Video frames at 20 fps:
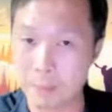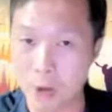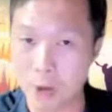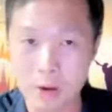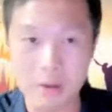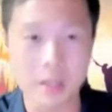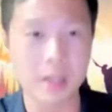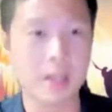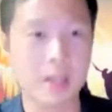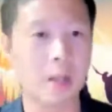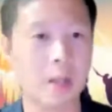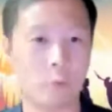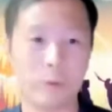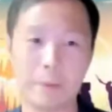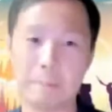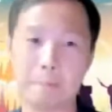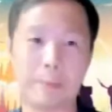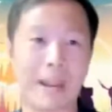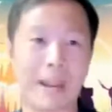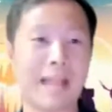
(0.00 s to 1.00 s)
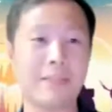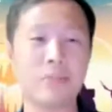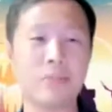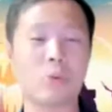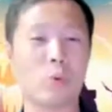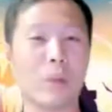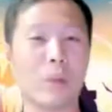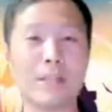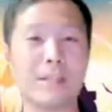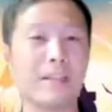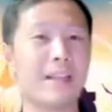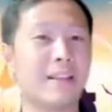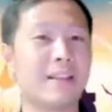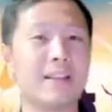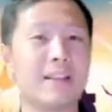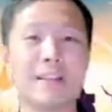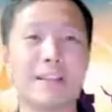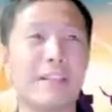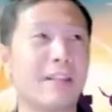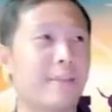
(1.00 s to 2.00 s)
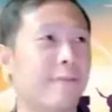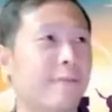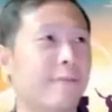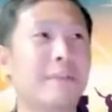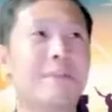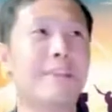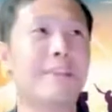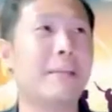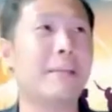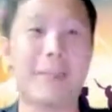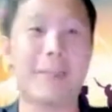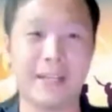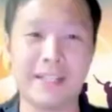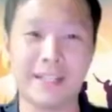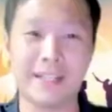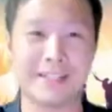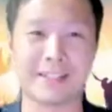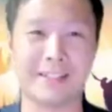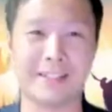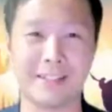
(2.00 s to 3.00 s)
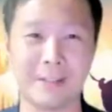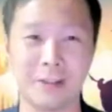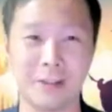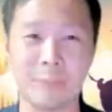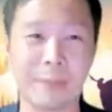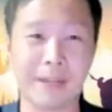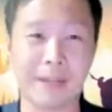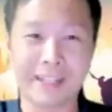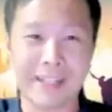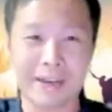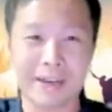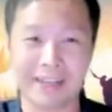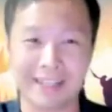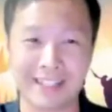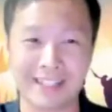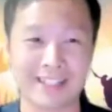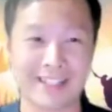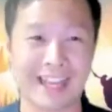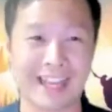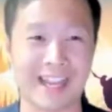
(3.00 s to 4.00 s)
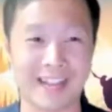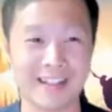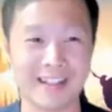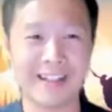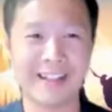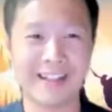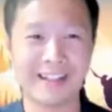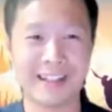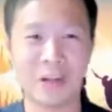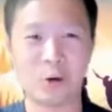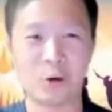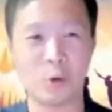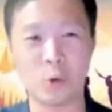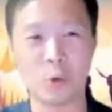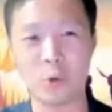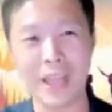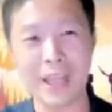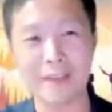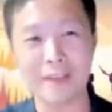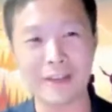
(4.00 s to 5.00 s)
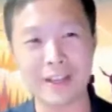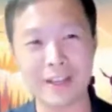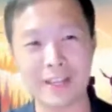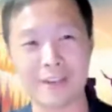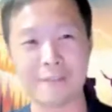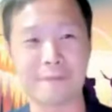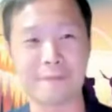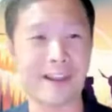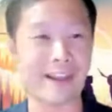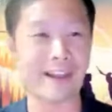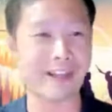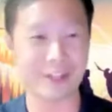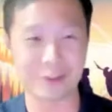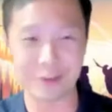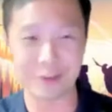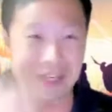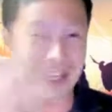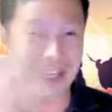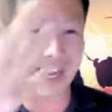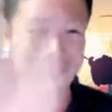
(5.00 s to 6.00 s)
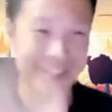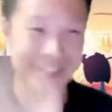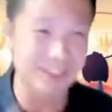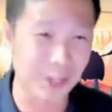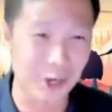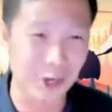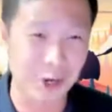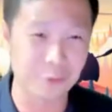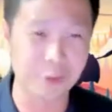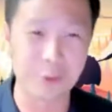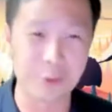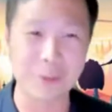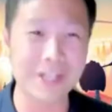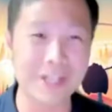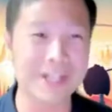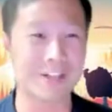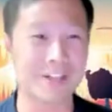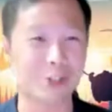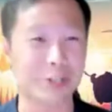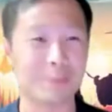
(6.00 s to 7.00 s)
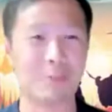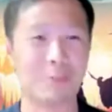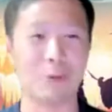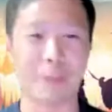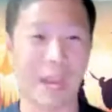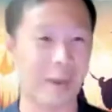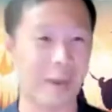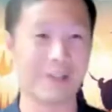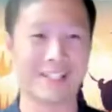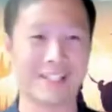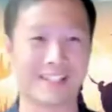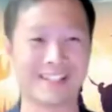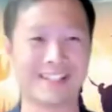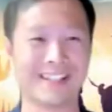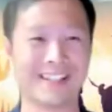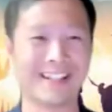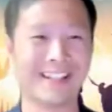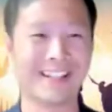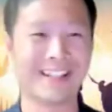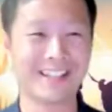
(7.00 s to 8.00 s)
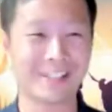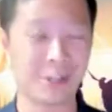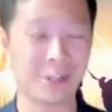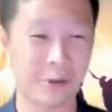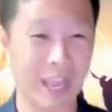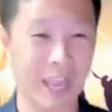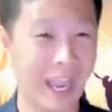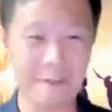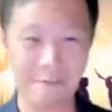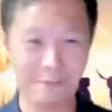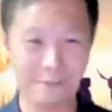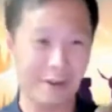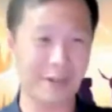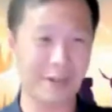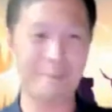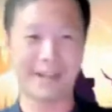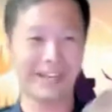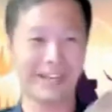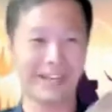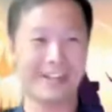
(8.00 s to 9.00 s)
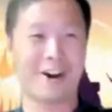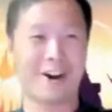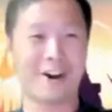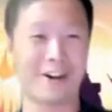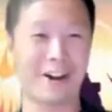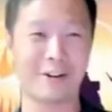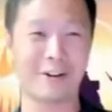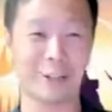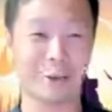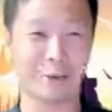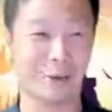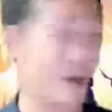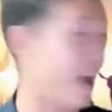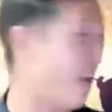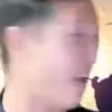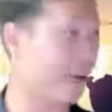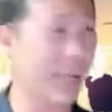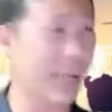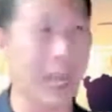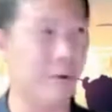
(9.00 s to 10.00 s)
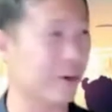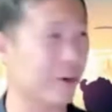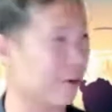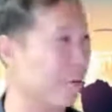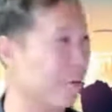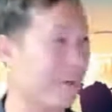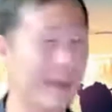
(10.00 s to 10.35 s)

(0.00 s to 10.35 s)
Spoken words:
mall. We plant 20, 30, 50 buddies, you know, buddy characters there. Now, whoever can find a green dinosaur will win a trip to Paris. So everybody all around the world, oh, okay, I want to go to